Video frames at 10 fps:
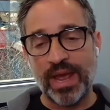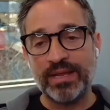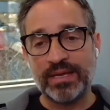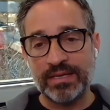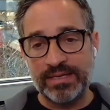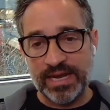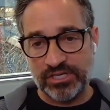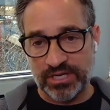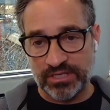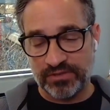the right
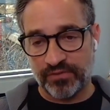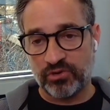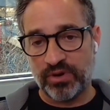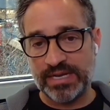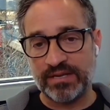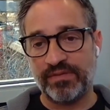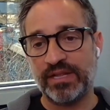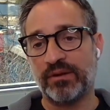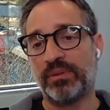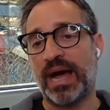conditions for
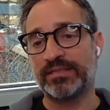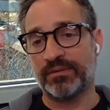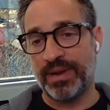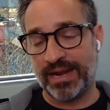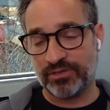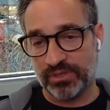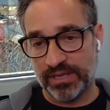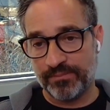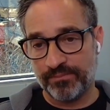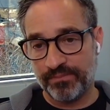creativity to blossom
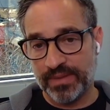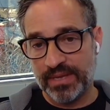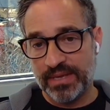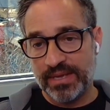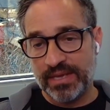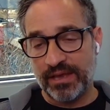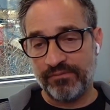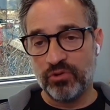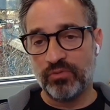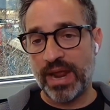naturally.
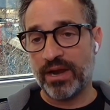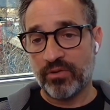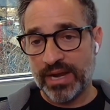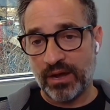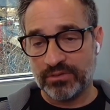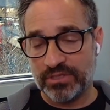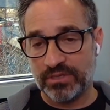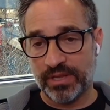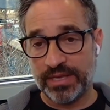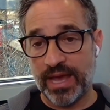If you ran a greenhouse,
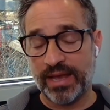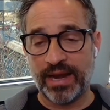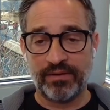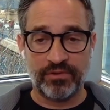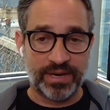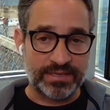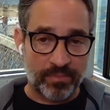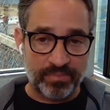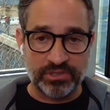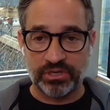you're like, yeah, I got to have the right
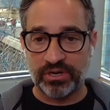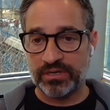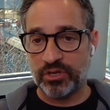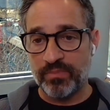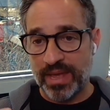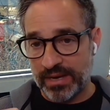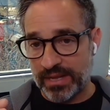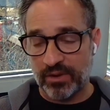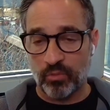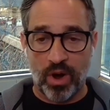temperature and
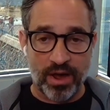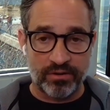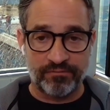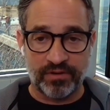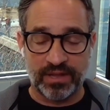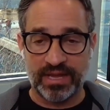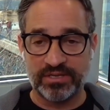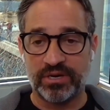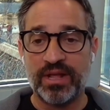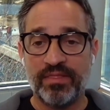humidity and water and
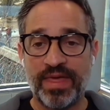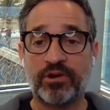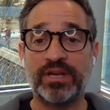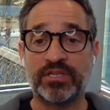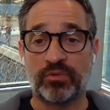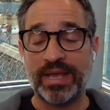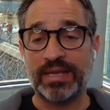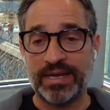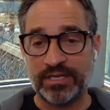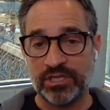fertilizer. That creates the right
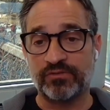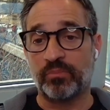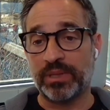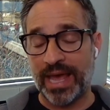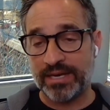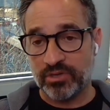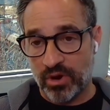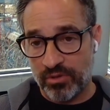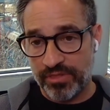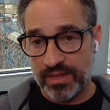conditions for plant
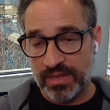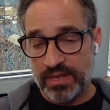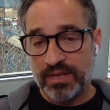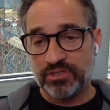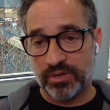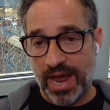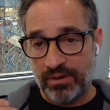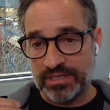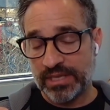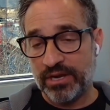growth. So
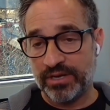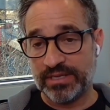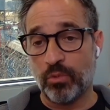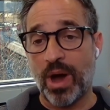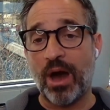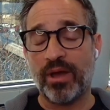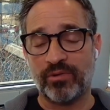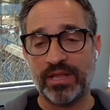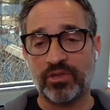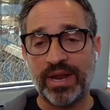now as a leader, you say, well, how do
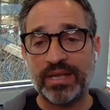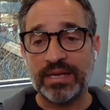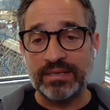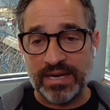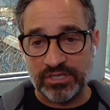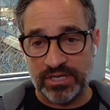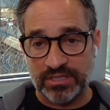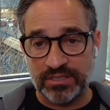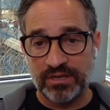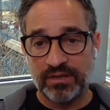I create the right
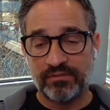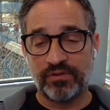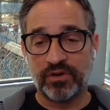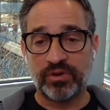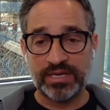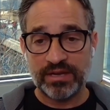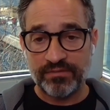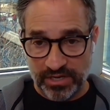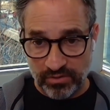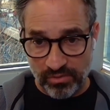conditions for
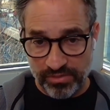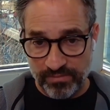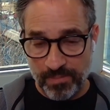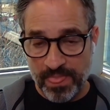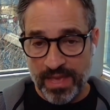creativity growth?